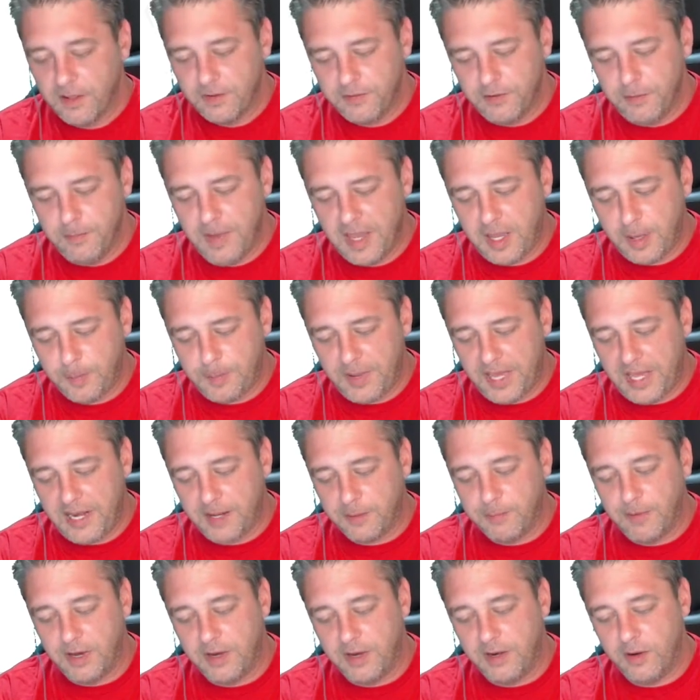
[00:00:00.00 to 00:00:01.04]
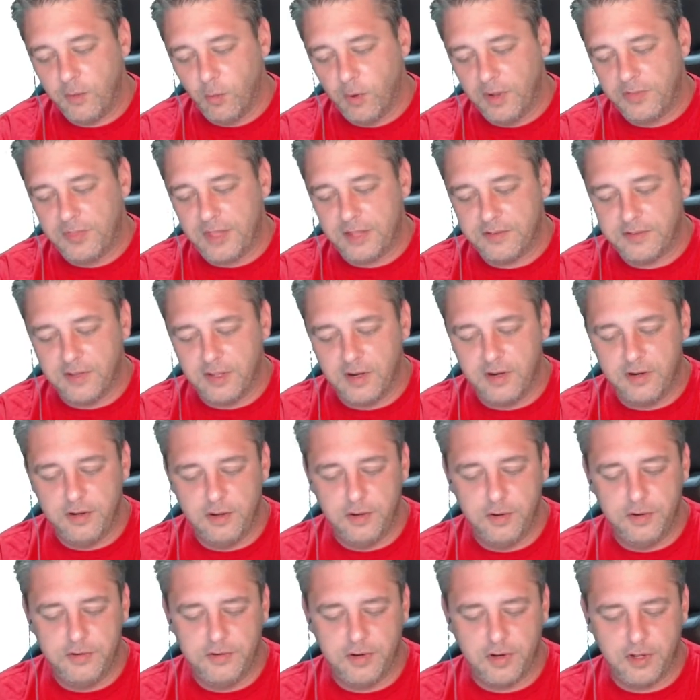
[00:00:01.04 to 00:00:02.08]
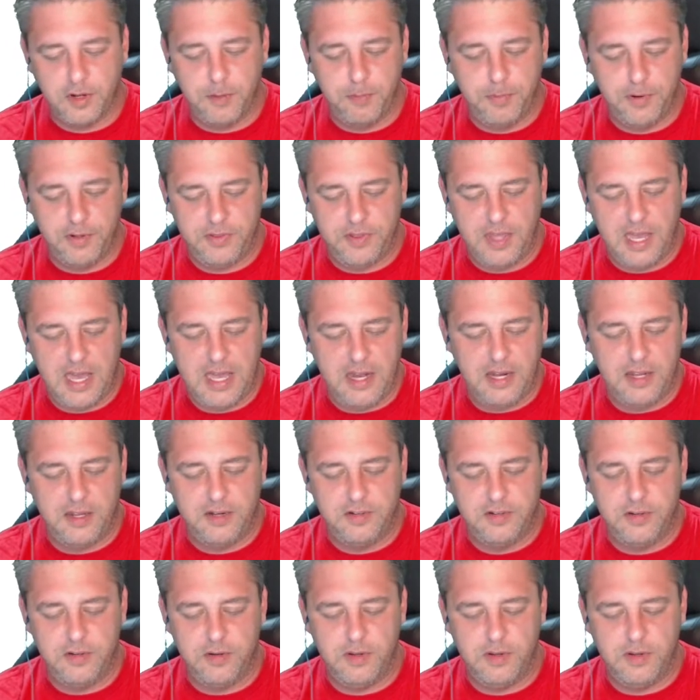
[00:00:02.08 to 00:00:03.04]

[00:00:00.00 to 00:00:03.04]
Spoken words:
So you make a panic button, and what that's going to do is you're going to put that into,